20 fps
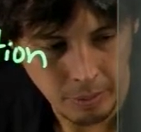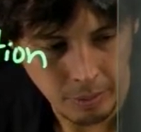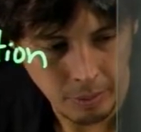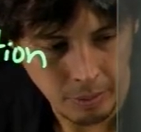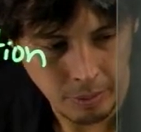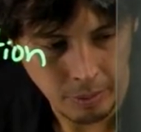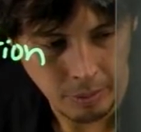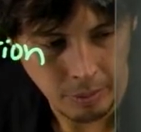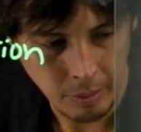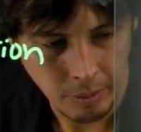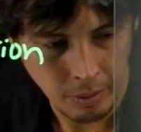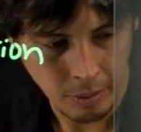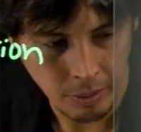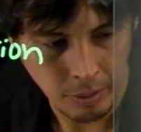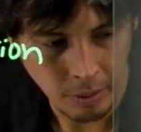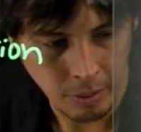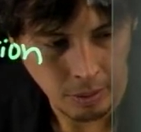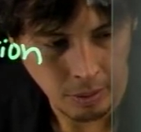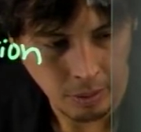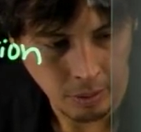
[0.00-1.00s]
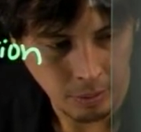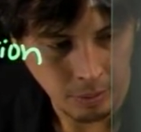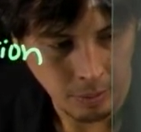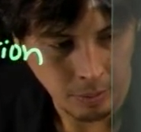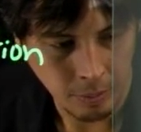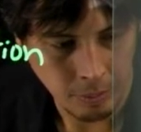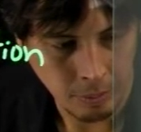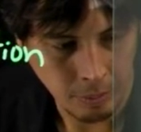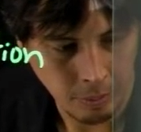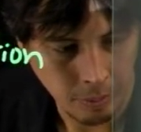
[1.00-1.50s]

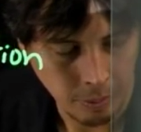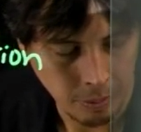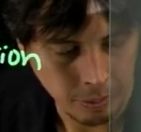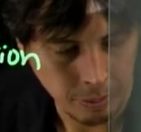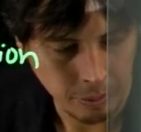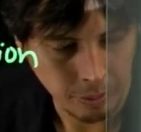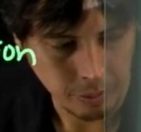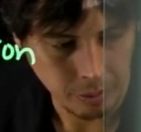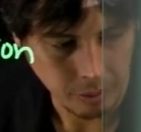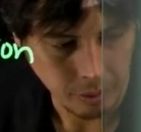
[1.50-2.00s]
[no speech]